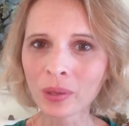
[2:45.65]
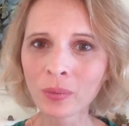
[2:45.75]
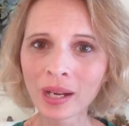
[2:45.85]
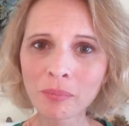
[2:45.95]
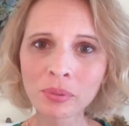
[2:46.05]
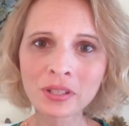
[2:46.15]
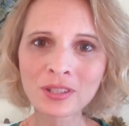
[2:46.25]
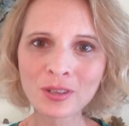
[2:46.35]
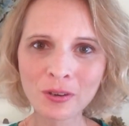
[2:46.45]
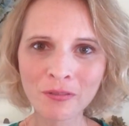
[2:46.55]
We want to
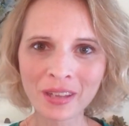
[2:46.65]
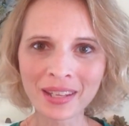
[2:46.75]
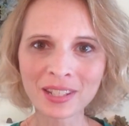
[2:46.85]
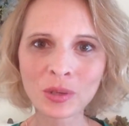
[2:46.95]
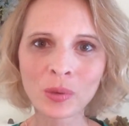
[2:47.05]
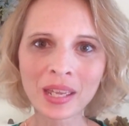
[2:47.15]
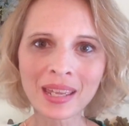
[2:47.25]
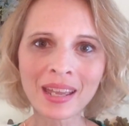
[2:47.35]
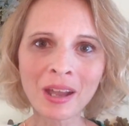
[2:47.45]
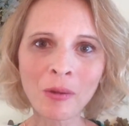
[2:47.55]
preserve it. So
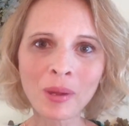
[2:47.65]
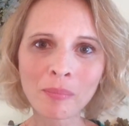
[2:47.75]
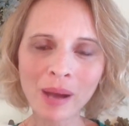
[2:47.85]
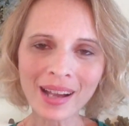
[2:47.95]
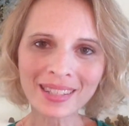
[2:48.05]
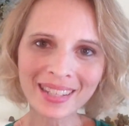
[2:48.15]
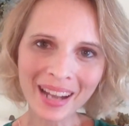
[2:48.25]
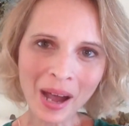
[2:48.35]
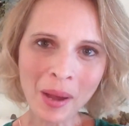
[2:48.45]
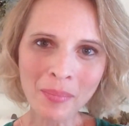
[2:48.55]
we box it
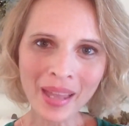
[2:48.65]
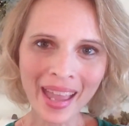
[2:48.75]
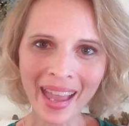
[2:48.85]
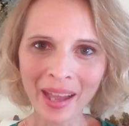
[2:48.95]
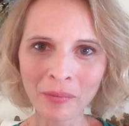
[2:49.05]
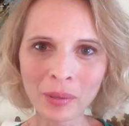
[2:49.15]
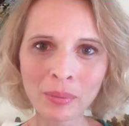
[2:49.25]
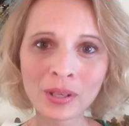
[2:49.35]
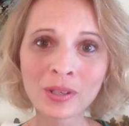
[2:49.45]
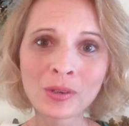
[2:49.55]
up and we
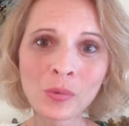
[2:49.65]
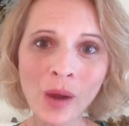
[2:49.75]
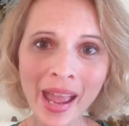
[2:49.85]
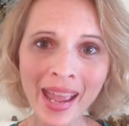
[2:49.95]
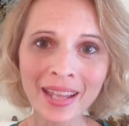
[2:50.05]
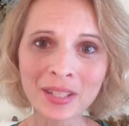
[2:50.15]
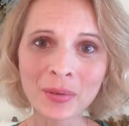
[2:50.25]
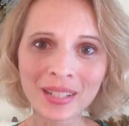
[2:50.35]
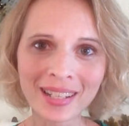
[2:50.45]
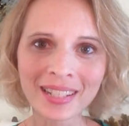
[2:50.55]
put it away
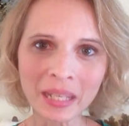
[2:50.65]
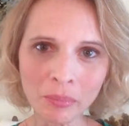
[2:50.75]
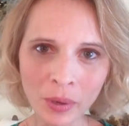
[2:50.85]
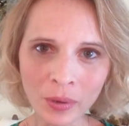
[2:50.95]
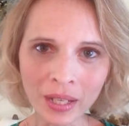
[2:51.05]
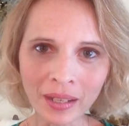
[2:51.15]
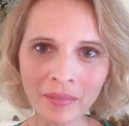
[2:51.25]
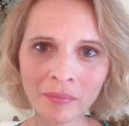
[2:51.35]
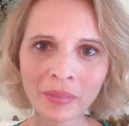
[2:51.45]
so it doesn't get broken.